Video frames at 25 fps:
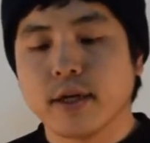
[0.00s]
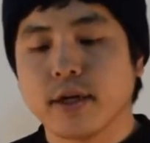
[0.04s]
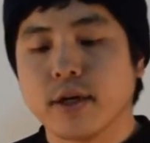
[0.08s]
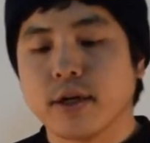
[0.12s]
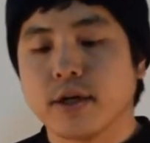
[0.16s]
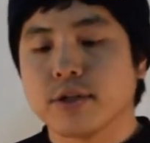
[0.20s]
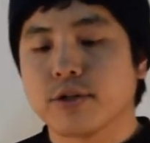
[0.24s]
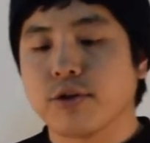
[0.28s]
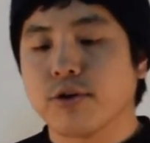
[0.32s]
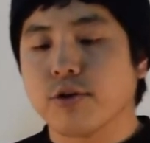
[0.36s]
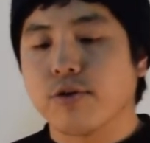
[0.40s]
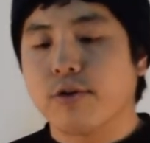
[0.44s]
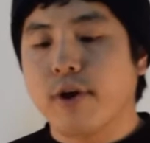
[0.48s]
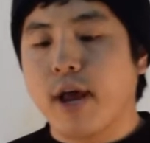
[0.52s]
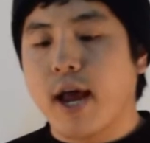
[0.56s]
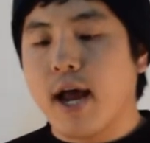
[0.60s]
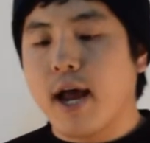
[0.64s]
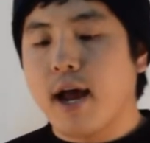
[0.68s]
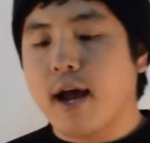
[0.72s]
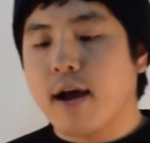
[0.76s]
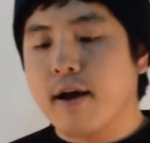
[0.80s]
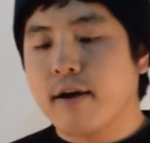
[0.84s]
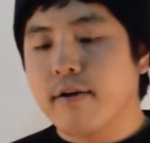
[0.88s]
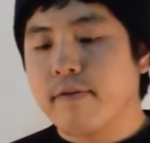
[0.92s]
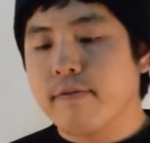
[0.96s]
So you
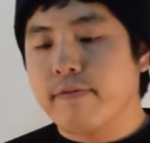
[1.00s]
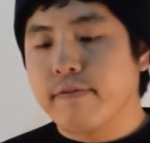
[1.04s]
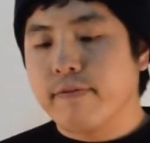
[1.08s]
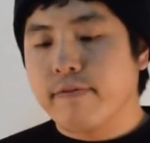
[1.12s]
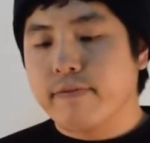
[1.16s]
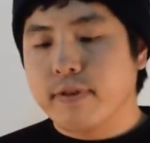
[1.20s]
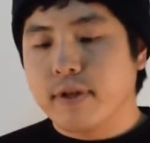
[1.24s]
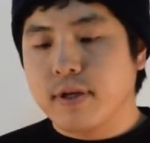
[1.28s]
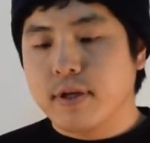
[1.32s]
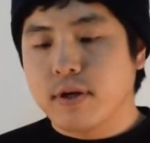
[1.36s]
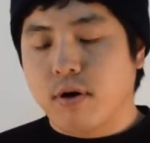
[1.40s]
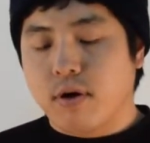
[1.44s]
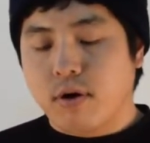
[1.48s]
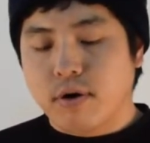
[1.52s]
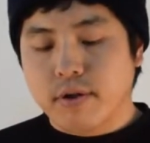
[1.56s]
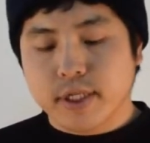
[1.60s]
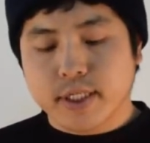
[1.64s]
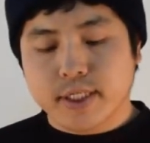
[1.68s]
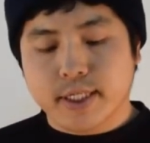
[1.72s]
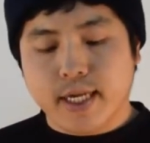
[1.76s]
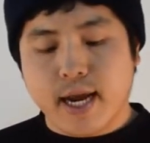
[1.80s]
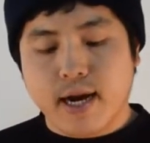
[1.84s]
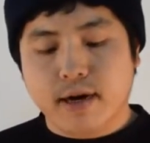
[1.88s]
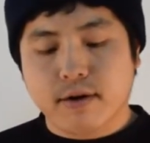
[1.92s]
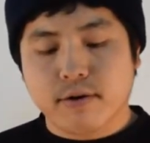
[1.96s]
have all these
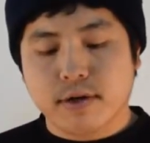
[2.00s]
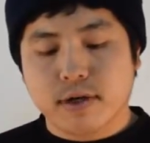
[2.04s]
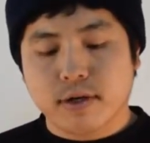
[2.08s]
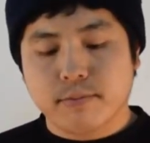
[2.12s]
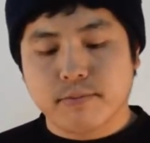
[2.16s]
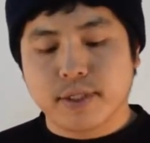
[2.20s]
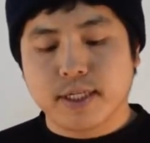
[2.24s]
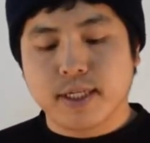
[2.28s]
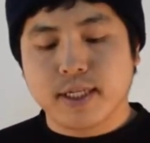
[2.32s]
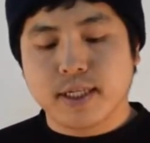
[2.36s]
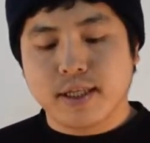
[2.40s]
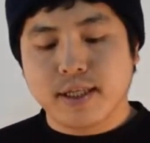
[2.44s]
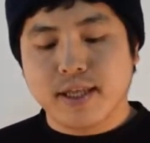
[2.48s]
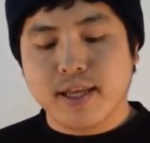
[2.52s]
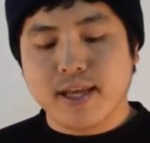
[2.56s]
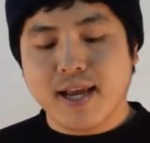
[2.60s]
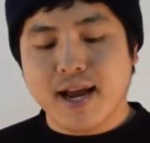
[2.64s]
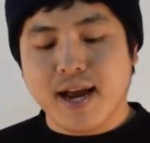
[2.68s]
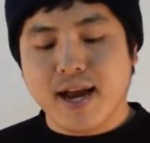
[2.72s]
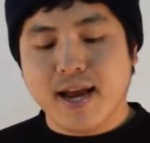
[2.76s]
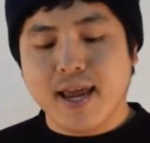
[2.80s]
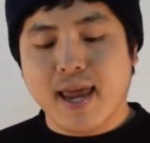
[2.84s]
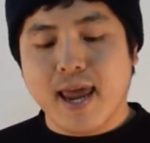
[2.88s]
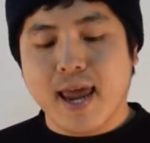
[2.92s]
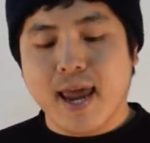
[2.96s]
acronyms. The
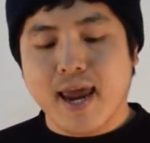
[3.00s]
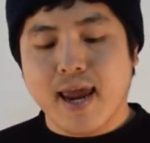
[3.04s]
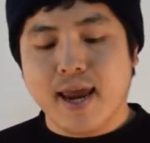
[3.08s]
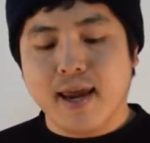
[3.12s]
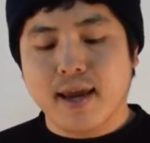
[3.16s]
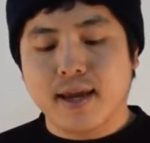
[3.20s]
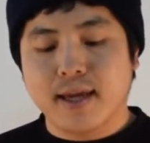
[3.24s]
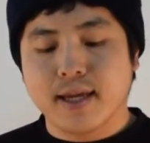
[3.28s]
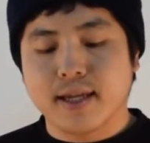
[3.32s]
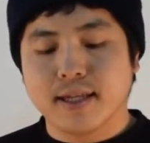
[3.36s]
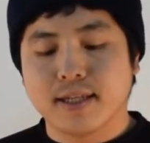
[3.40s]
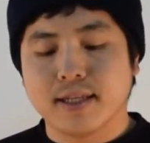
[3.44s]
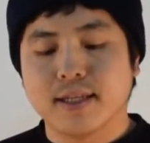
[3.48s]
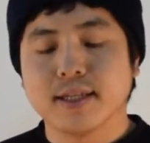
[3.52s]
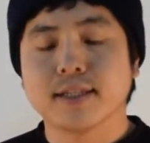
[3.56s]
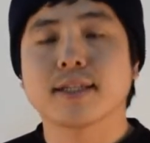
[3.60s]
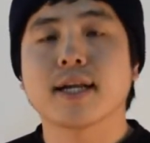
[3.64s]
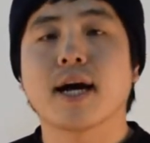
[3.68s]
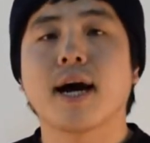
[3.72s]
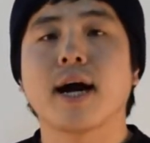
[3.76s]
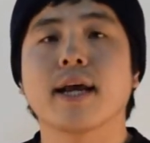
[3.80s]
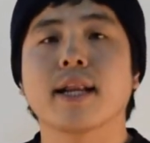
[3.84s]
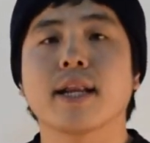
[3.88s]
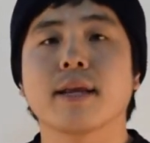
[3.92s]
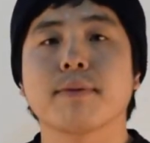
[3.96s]
DIA is
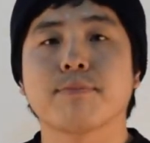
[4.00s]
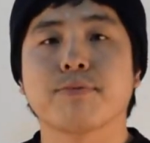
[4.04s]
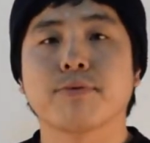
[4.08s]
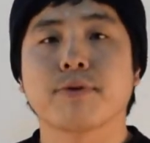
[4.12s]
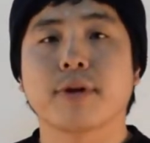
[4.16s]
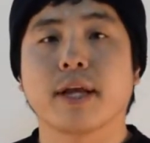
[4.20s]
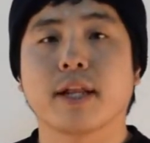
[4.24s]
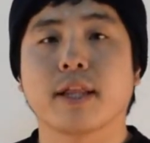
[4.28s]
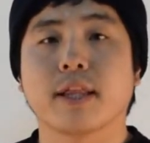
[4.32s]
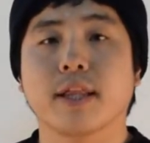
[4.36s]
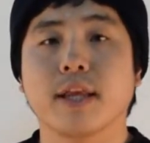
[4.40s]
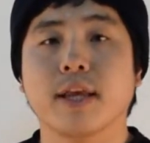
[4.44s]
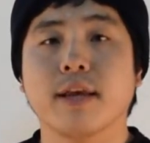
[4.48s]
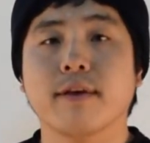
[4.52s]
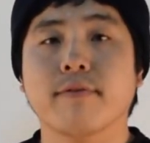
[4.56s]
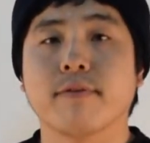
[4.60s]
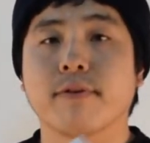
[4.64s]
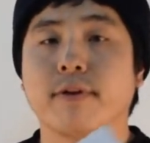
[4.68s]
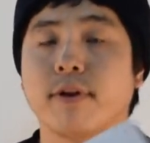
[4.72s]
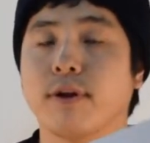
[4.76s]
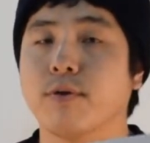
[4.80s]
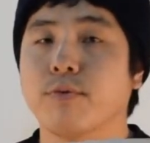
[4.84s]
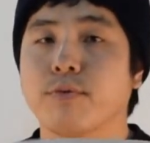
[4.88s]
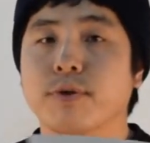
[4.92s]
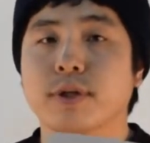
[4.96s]
Design Input
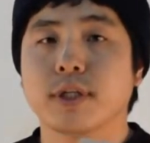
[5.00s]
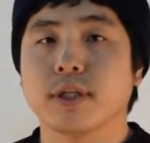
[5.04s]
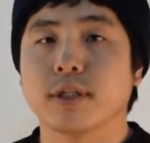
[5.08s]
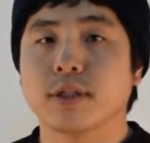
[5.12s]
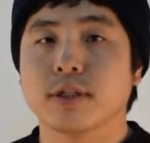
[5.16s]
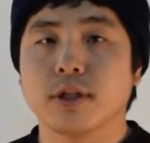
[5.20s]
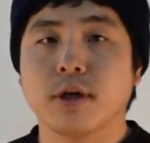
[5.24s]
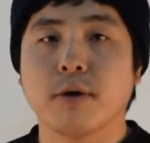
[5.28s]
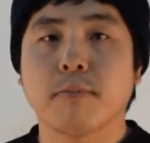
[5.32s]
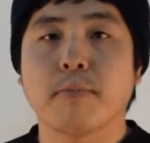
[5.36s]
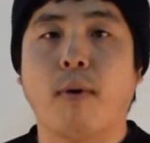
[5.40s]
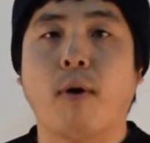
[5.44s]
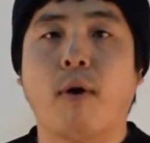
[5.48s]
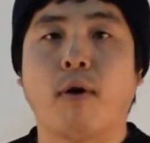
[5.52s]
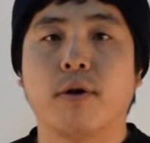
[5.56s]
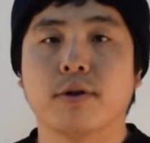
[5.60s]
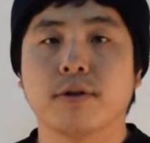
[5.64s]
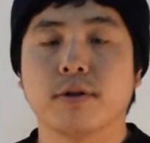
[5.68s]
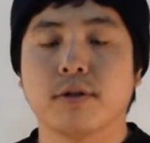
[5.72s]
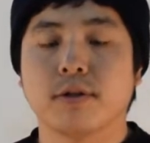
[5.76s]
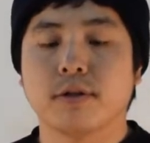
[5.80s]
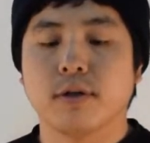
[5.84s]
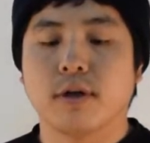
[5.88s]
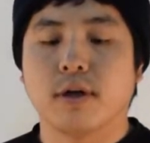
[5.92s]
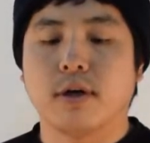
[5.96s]
Activity, which is
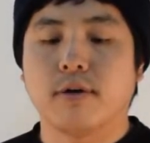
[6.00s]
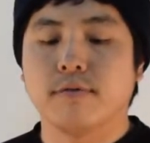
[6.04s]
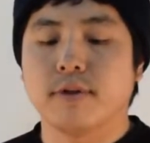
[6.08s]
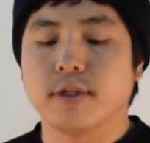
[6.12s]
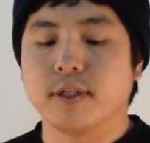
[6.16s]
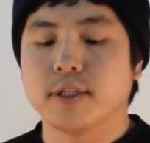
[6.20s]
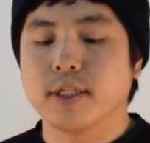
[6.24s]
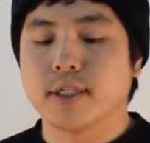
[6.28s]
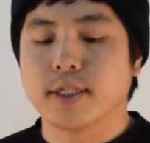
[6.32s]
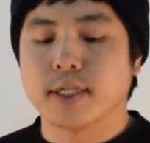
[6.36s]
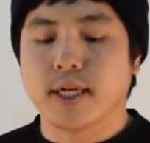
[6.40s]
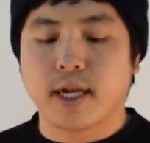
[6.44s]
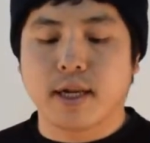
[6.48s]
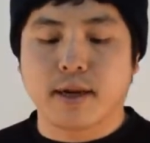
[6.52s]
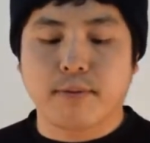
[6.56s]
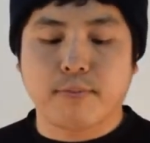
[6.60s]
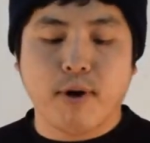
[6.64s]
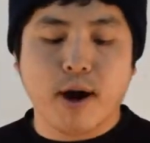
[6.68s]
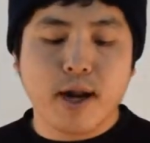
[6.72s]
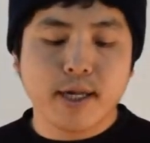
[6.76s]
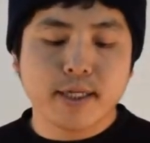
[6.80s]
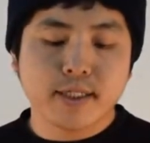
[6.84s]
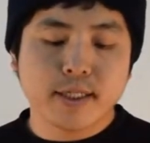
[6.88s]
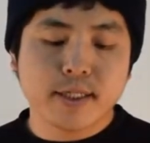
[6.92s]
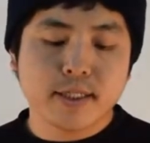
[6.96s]
subpart of the designing
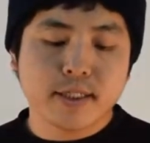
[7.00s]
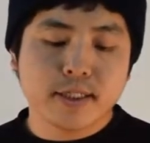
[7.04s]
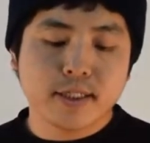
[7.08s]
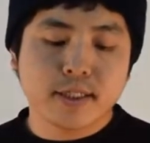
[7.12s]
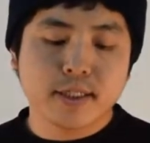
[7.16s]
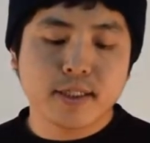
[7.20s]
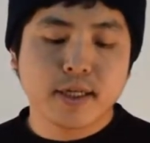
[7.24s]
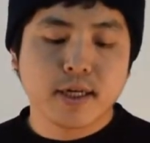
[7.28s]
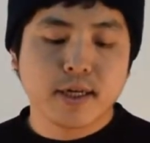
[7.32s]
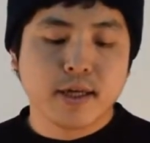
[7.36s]
process,